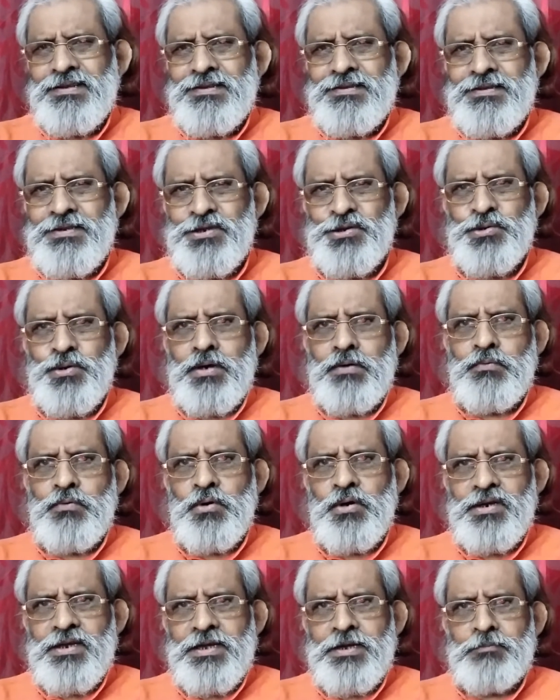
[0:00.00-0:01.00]
Just to
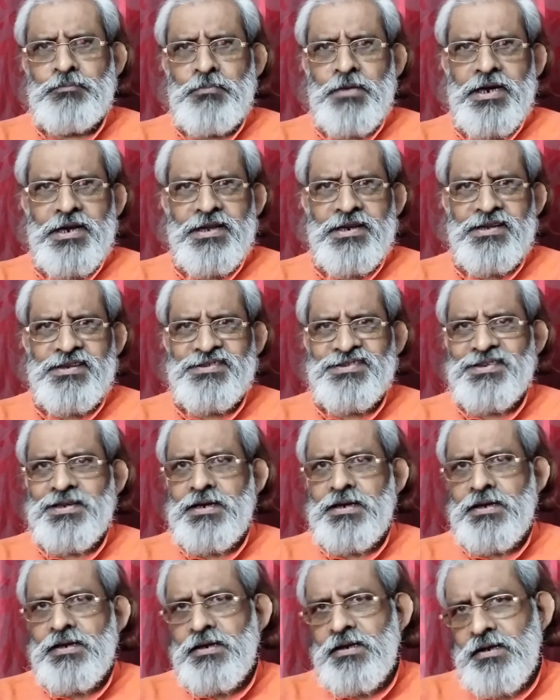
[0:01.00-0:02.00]
avoid that minus
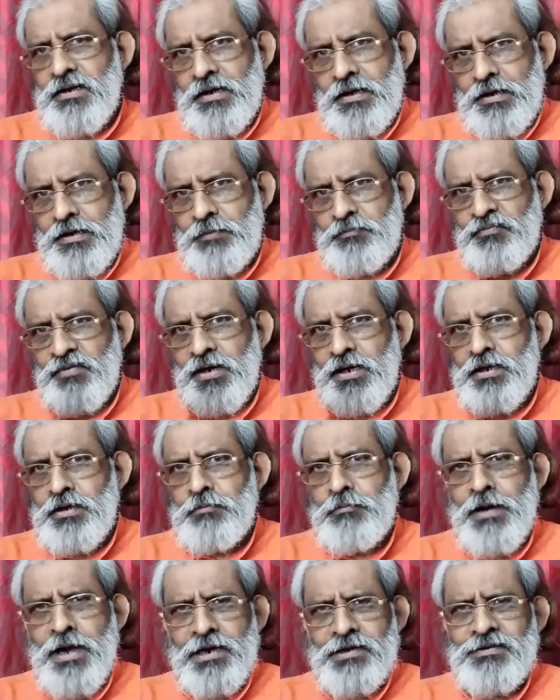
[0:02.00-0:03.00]
sign and find the
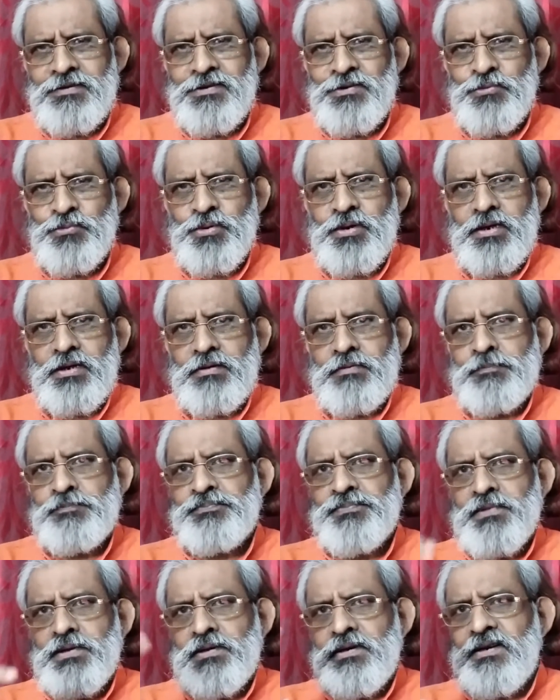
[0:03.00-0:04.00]
magnitude
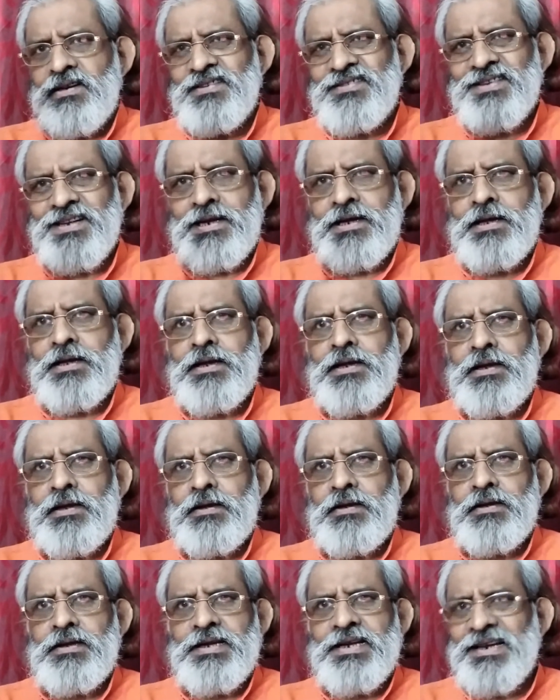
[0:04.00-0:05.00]
as
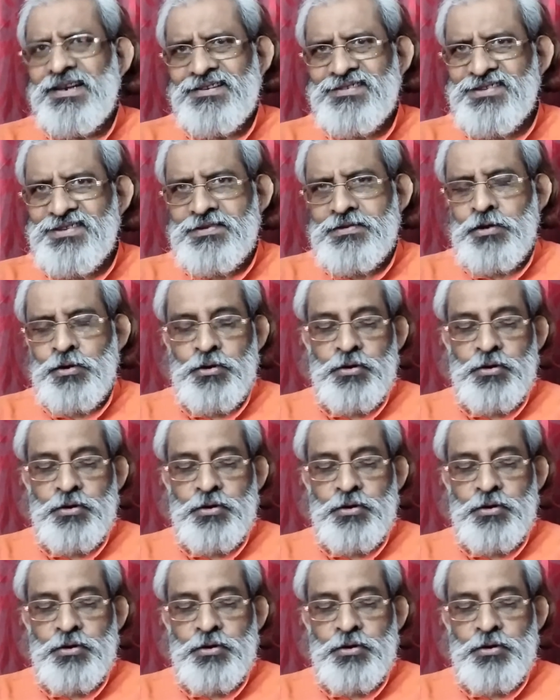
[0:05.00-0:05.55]
kx.